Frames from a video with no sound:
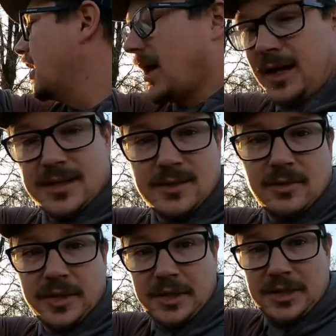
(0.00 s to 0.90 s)
I guess
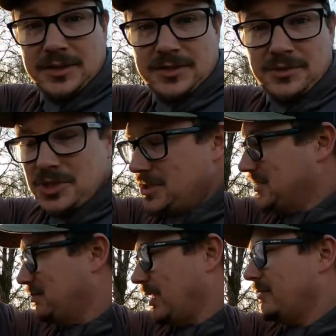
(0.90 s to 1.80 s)
I only need two
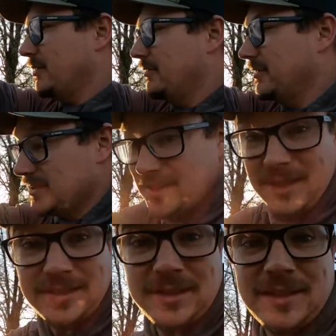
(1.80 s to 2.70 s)
sheets of plywood for this
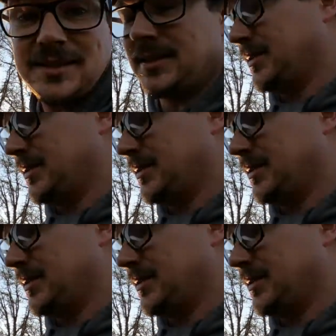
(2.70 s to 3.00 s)
next test.